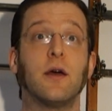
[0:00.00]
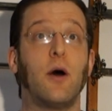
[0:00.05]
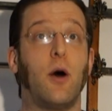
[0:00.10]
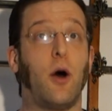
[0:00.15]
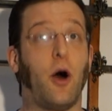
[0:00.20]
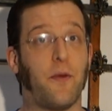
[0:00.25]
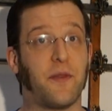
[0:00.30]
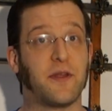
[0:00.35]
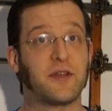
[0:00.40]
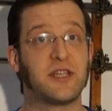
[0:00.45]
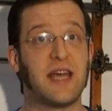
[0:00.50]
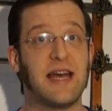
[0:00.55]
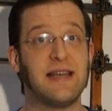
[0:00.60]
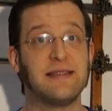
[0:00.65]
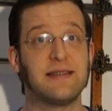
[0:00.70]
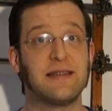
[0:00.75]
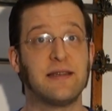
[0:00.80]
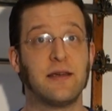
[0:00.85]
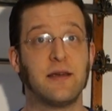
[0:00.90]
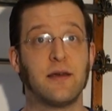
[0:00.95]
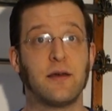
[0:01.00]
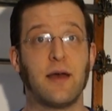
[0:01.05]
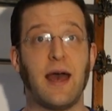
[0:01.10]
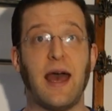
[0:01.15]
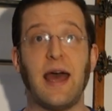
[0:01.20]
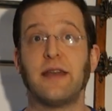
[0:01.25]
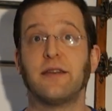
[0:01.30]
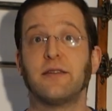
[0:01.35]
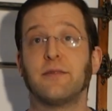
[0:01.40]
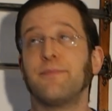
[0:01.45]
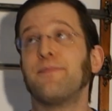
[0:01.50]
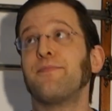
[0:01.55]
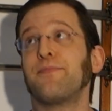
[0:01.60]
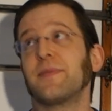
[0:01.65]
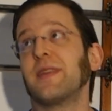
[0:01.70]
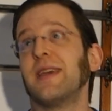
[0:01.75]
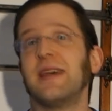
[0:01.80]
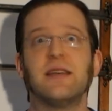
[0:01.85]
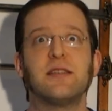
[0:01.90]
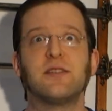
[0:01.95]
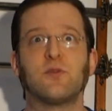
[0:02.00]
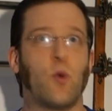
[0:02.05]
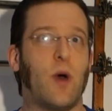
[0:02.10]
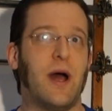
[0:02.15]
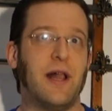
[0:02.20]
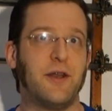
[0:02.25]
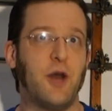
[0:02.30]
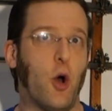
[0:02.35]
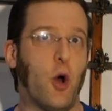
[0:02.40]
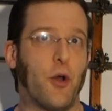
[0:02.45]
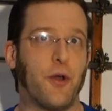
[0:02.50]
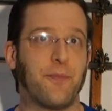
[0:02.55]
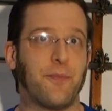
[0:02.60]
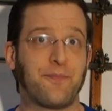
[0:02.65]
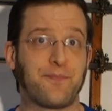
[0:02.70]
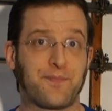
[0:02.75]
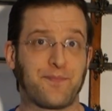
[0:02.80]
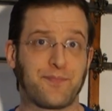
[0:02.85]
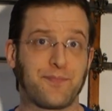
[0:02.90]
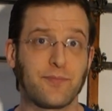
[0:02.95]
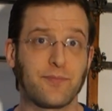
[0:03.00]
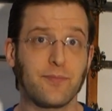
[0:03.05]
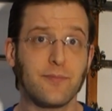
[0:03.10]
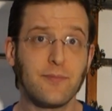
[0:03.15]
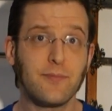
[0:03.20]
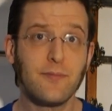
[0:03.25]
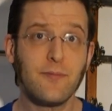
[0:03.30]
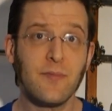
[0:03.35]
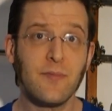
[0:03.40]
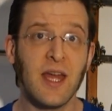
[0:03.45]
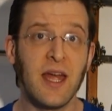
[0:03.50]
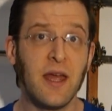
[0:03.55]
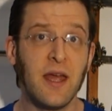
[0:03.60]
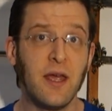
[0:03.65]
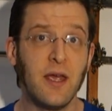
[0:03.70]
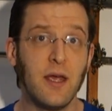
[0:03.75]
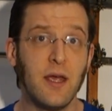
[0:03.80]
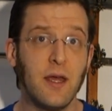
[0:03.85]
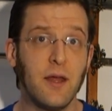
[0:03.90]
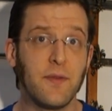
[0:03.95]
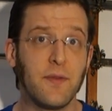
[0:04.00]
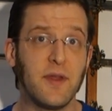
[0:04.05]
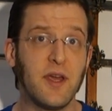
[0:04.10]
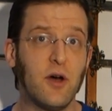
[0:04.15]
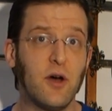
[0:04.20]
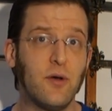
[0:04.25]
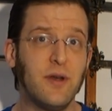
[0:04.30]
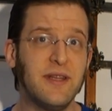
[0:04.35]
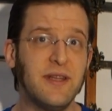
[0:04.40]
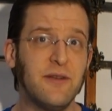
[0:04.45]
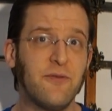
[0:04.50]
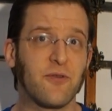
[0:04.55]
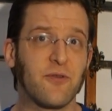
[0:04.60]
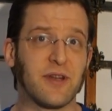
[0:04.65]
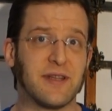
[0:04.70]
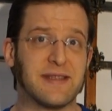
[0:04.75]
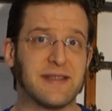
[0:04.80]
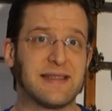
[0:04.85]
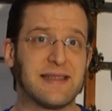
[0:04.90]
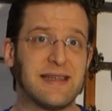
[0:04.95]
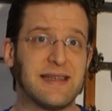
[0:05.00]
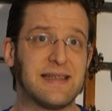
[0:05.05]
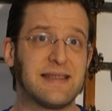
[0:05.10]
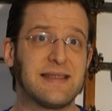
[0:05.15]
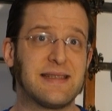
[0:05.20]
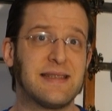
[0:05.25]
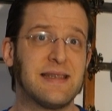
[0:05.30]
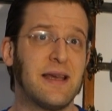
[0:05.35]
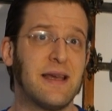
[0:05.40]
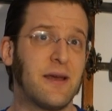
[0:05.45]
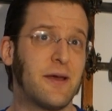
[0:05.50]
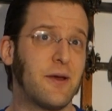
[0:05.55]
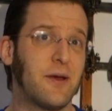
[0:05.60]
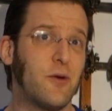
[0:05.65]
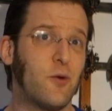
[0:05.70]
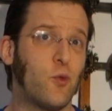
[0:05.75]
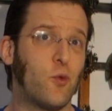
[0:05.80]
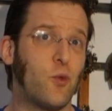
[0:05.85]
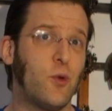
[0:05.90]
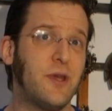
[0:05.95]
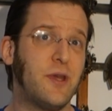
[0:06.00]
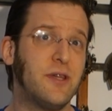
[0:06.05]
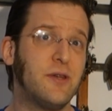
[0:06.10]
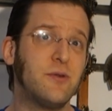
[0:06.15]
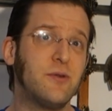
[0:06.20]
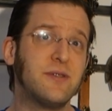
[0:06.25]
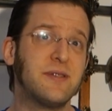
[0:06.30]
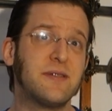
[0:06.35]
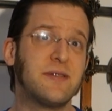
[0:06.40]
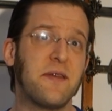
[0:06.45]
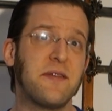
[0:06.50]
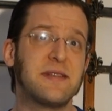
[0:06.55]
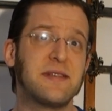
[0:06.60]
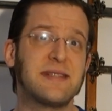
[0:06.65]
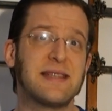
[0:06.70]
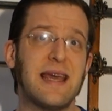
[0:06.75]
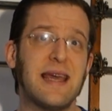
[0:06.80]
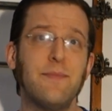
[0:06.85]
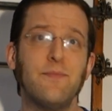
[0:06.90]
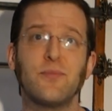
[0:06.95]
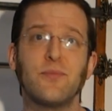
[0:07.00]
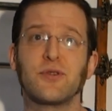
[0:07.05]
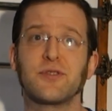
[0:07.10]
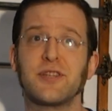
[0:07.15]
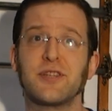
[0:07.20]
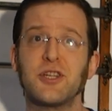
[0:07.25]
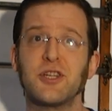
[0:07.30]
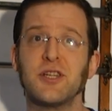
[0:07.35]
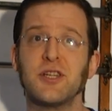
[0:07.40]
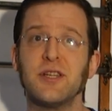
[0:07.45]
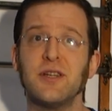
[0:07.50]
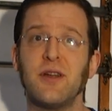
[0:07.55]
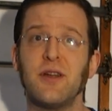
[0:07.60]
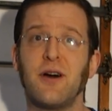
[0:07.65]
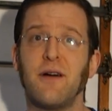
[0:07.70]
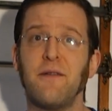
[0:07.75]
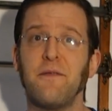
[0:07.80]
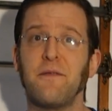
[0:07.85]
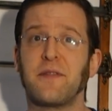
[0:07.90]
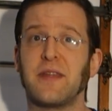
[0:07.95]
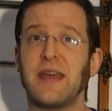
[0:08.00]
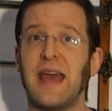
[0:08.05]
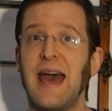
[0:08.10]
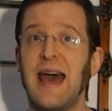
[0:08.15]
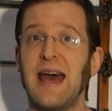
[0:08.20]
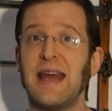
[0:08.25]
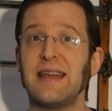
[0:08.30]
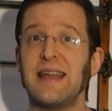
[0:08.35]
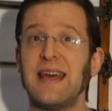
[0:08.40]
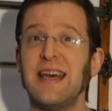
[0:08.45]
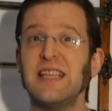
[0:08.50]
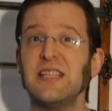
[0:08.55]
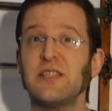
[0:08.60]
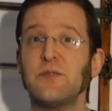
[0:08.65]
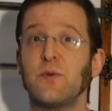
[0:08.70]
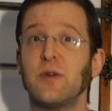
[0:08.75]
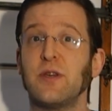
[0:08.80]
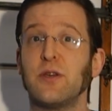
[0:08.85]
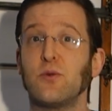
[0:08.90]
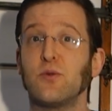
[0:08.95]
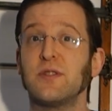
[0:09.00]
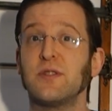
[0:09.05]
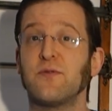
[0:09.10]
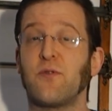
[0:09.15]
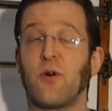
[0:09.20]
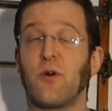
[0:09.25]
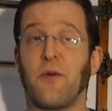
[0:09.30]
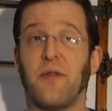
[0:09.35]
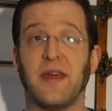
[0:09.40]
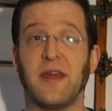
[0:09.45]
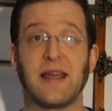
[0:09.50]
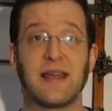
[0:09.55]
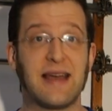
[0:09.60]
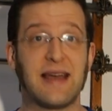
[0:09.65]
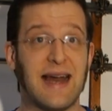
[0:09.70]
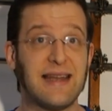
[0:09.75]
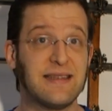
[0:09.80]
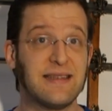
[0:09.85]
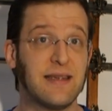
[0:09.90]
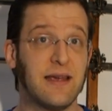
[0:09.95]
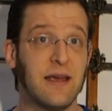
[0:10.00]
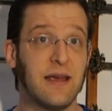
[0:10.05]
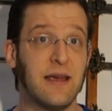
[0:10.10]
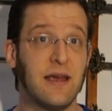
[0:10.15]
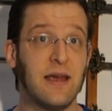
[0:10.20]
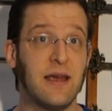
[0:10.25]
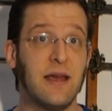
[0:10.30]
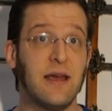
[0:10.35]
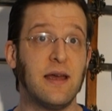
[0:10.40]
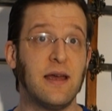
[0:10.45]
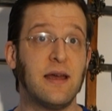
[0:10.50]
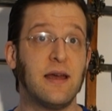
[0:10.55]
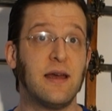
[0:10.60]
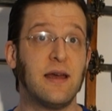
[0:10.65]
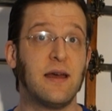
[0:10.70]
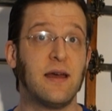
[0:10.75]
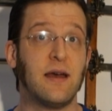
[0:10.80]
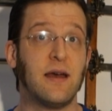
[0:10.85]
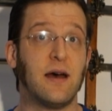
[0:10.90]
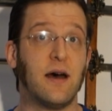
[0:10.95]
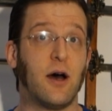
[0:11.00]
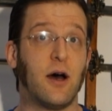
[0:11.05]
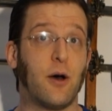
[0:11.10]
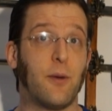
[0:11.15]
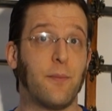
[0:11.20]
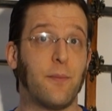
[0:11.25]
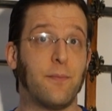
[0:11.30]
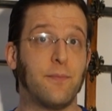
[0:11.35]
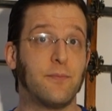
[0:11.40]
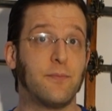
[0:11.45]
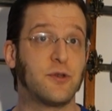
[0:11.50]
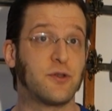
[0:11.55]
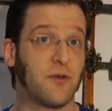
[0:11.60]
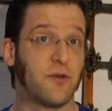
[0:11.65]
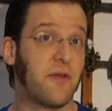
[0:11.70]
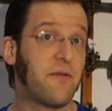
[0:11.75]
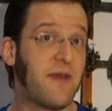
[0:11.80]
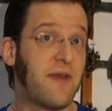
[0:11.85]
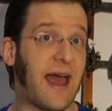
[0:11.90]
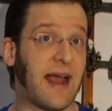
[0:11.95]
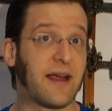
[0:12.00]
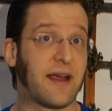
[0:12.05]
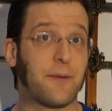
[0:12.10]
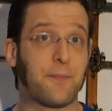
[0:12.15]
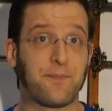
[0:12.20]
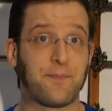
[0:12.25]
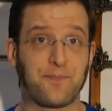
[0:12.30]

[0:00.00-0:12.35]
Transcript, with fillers: on the chest and is well known. The only difference is we use the same position of the hand as we use for the cut um, to the flank.